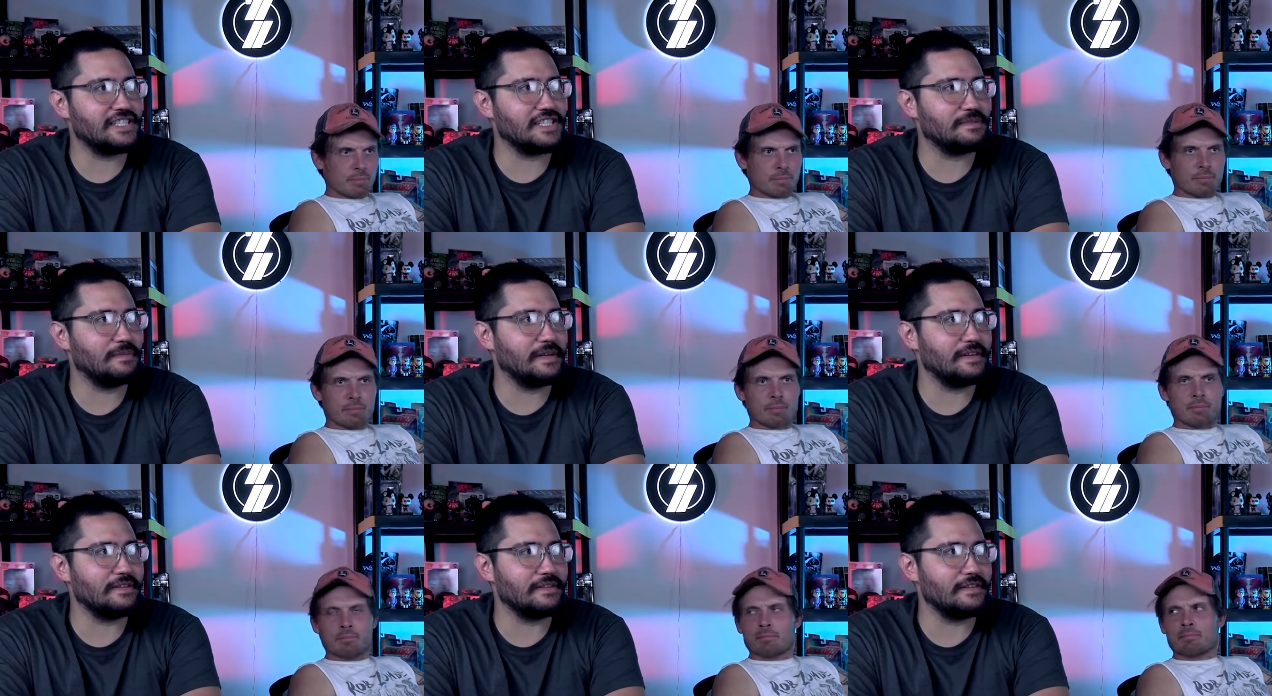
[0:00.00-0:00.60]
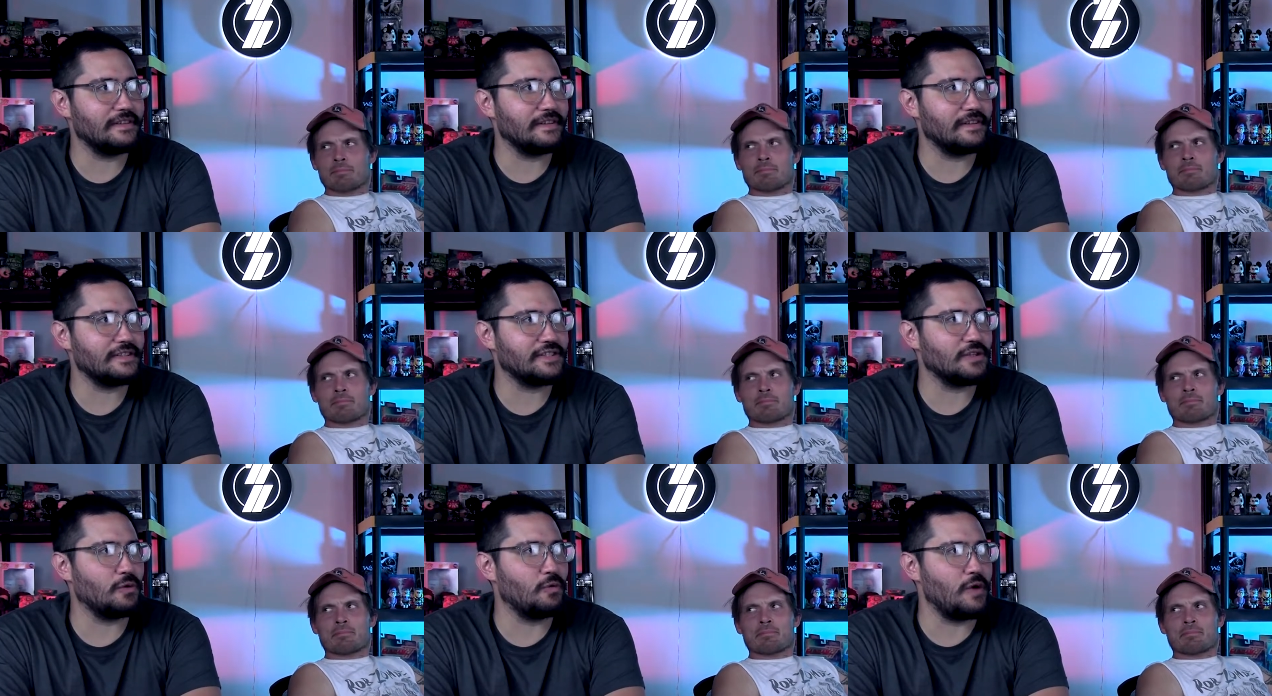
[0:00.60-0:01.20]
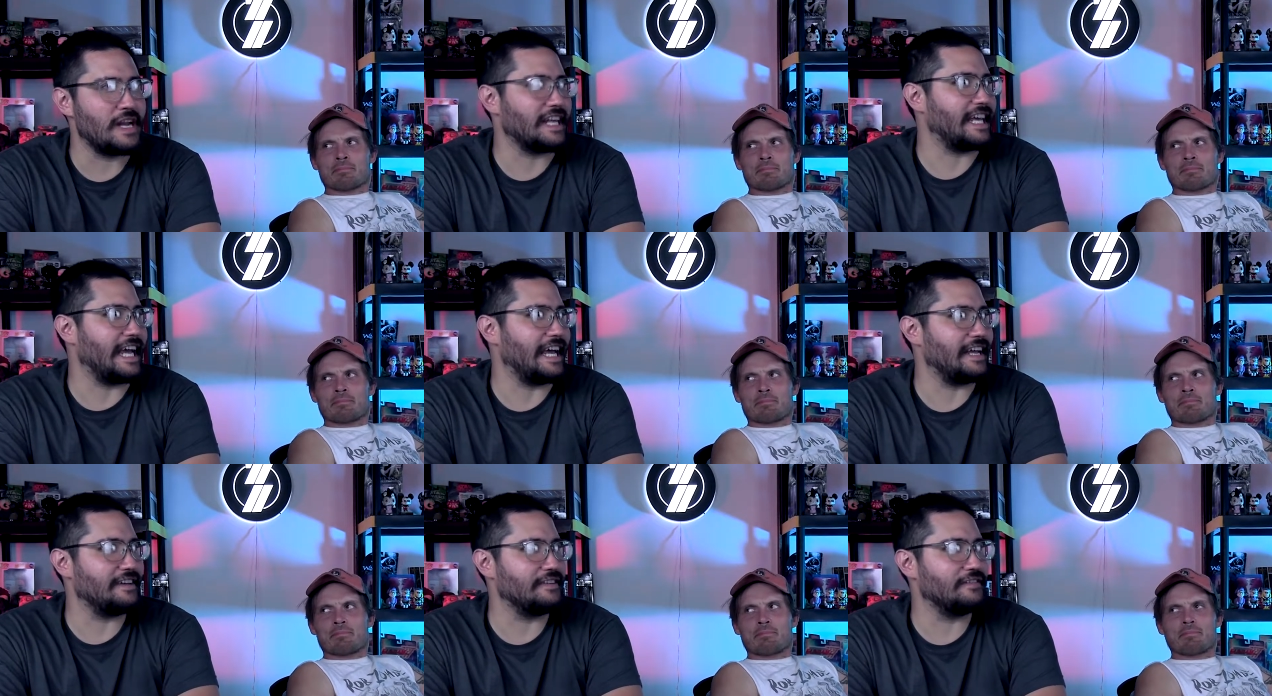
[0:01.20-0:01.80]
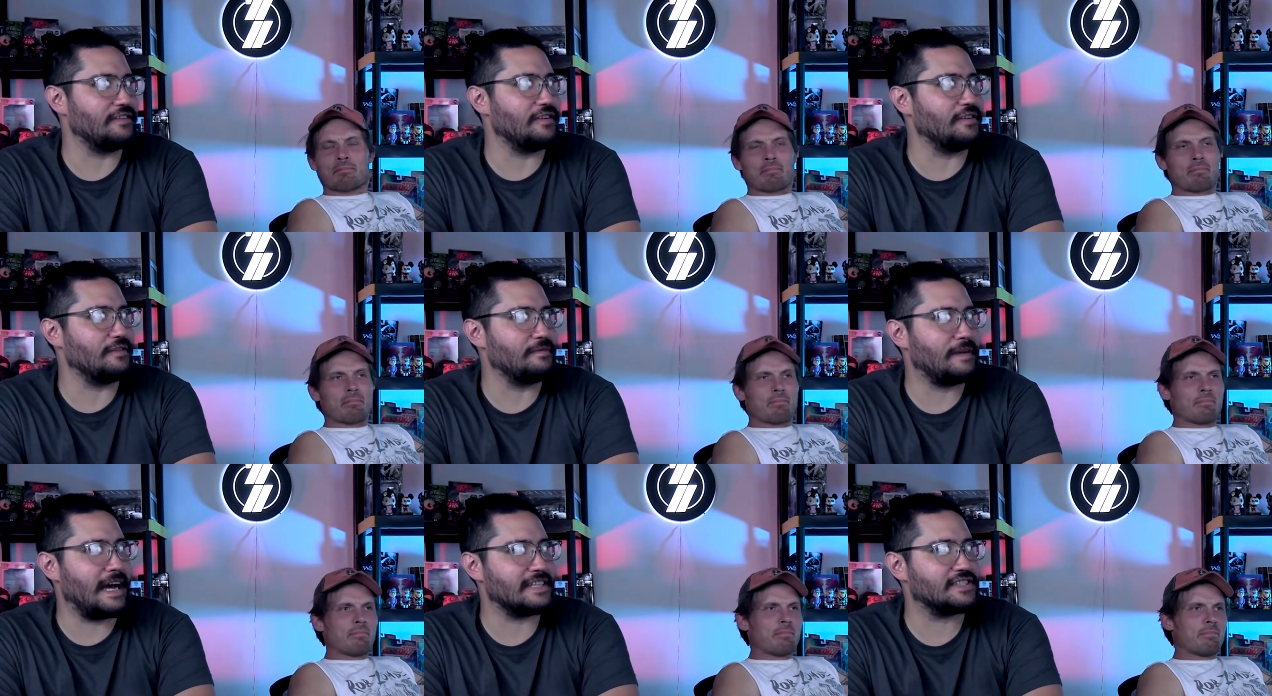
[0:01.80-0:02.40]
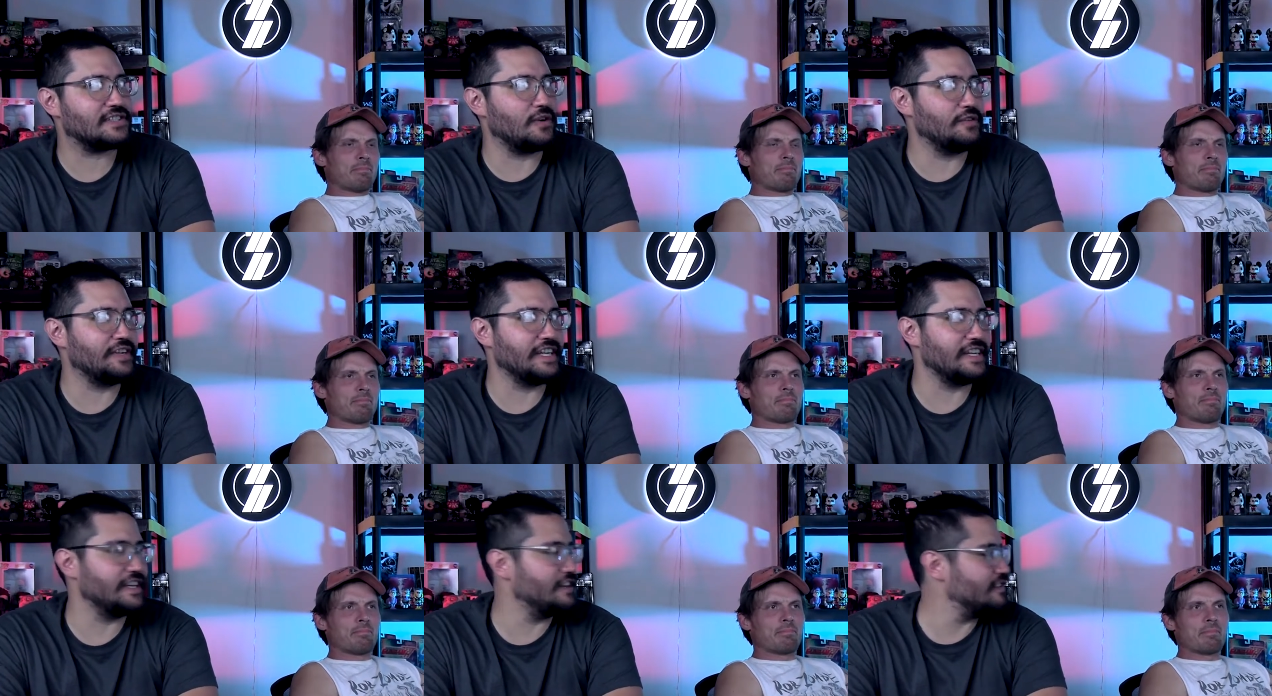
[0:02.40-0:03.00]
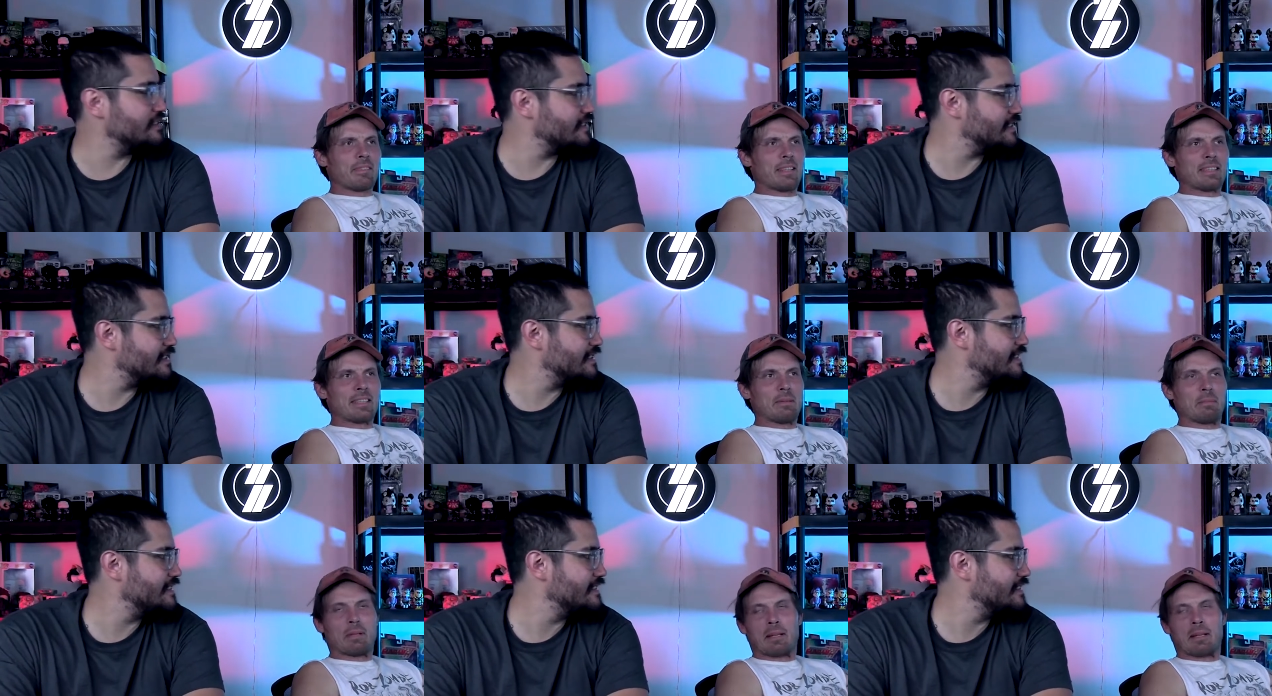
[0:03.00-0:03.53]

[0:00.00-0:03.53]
Speaker 1: just been so renegade for past 13 years. Just keep